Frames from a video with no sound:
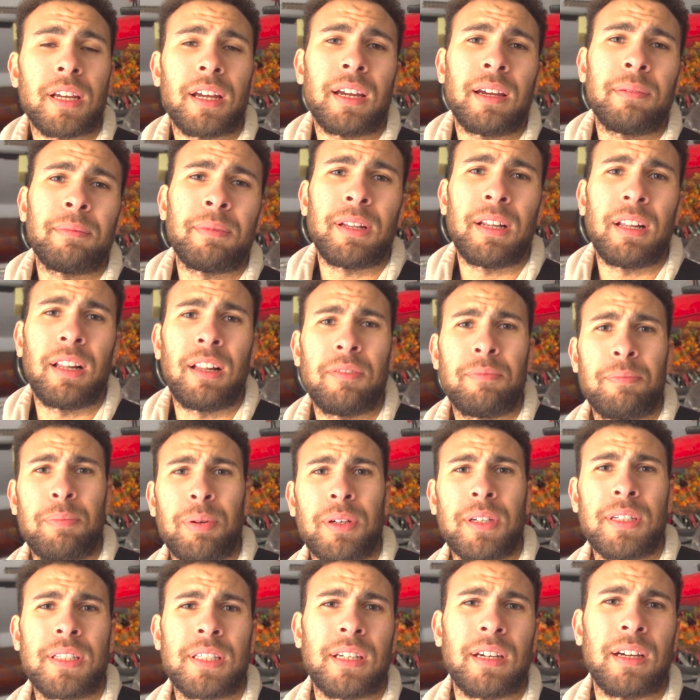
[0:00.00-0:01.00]
time that I'll
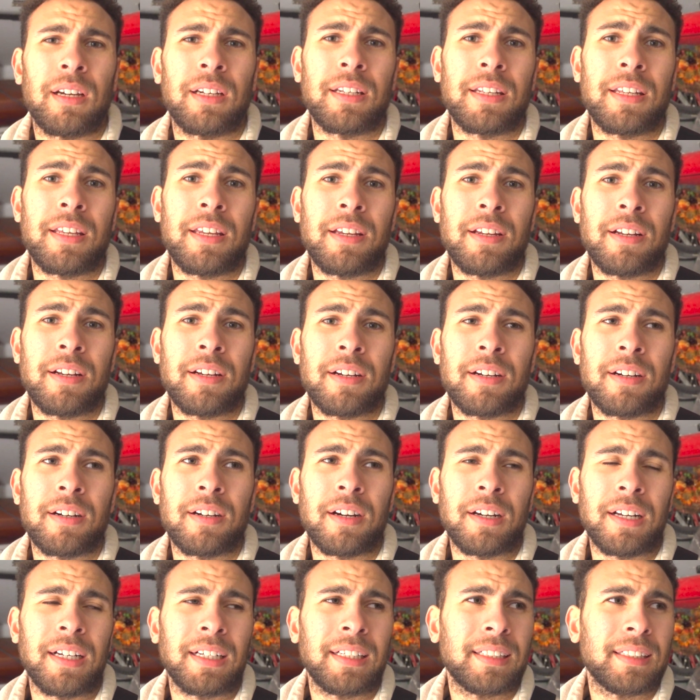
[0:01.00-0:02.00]
put on
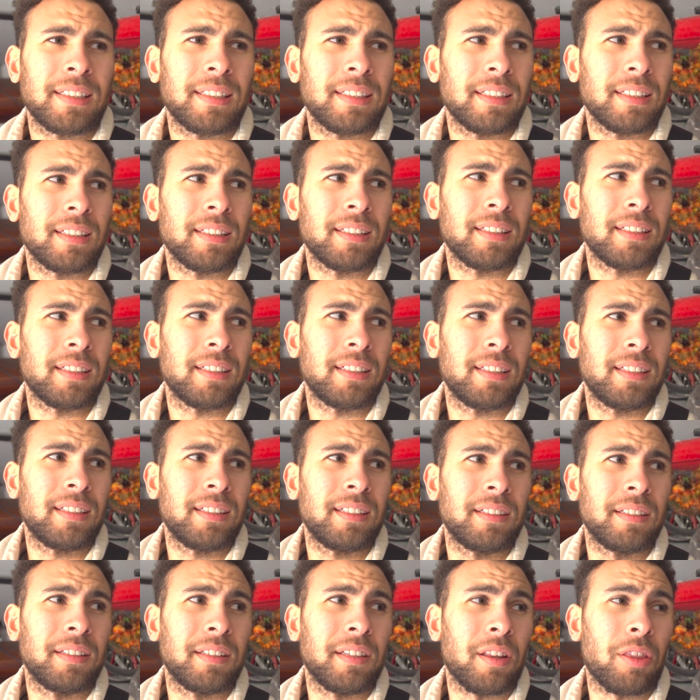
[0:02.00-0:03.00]
gear
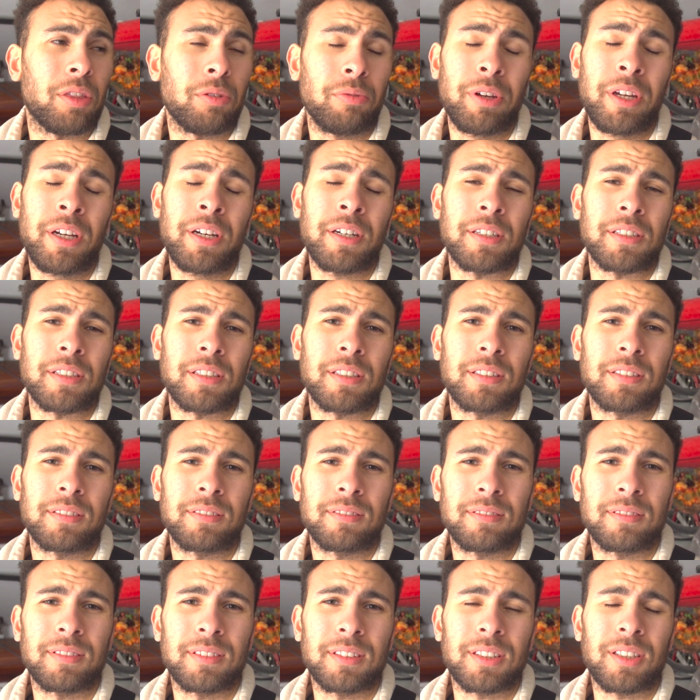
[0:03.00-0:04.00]
in three years.
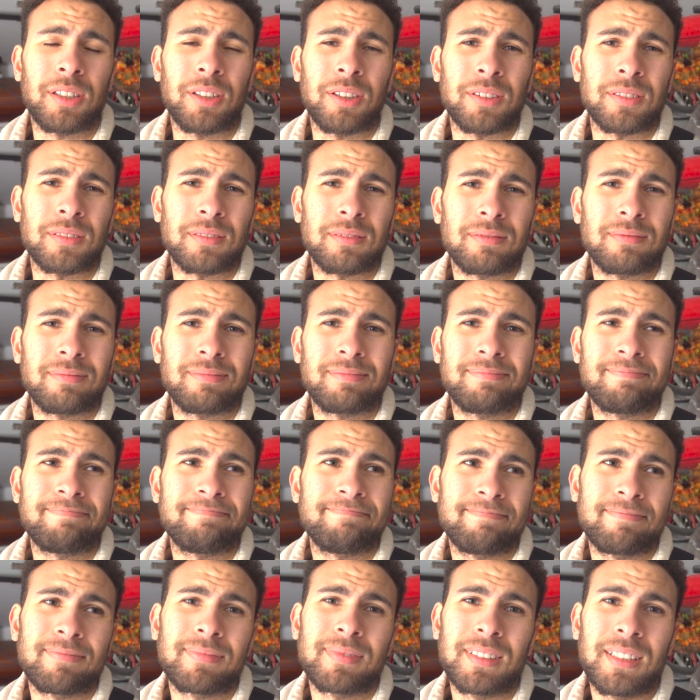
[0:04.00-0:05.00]
So
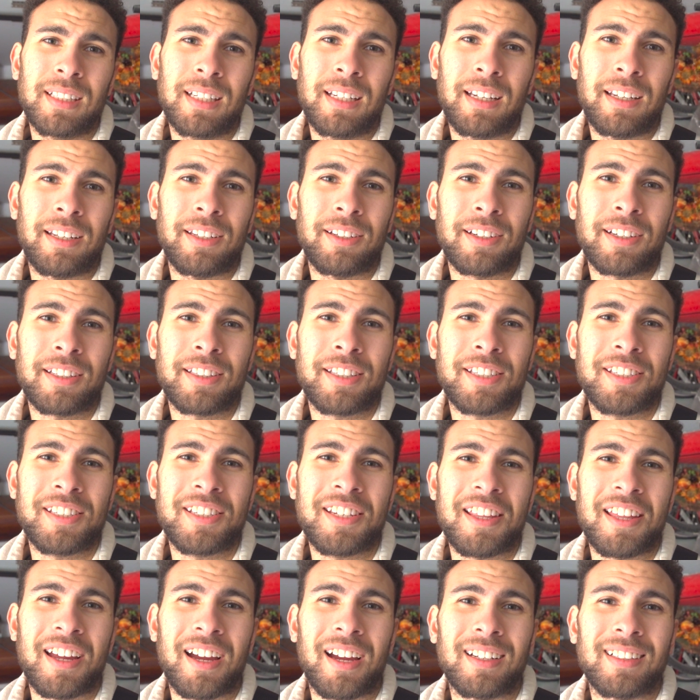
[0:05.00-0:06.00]
you'll get to
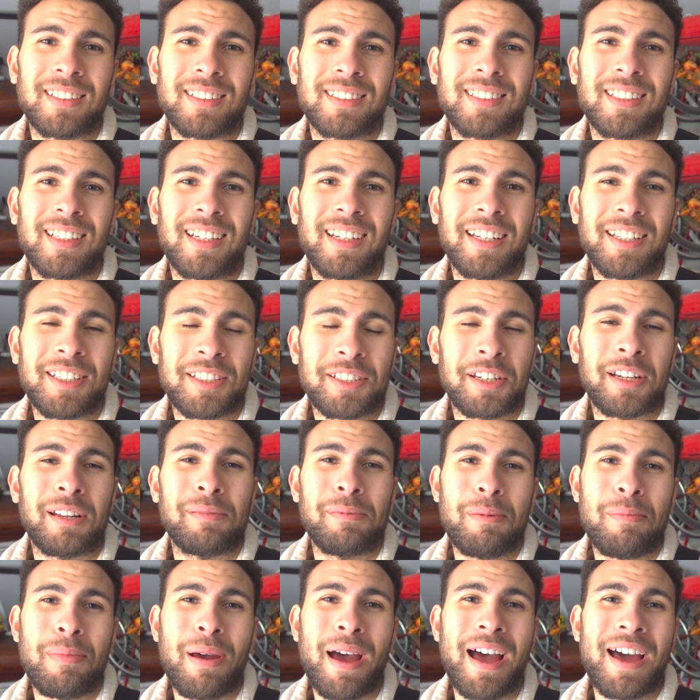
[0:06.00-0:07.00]
see that. It's
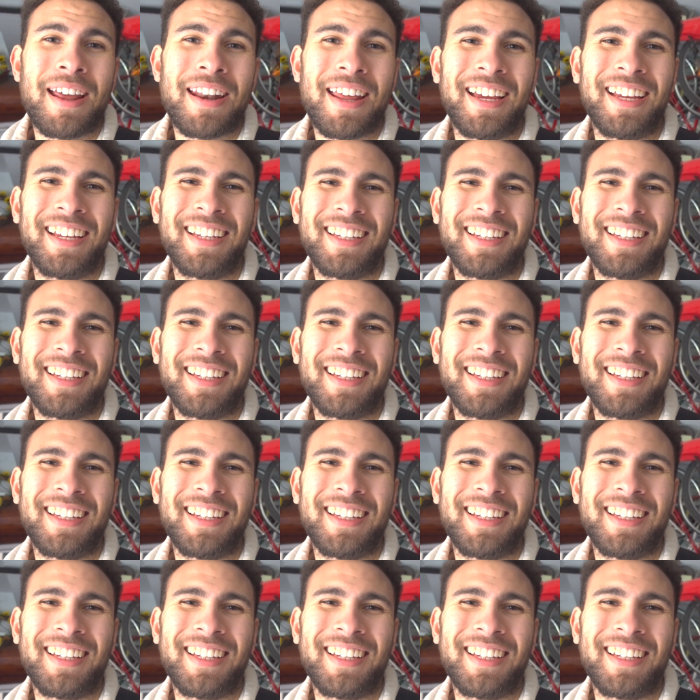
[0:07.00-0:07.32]
gonna be bad.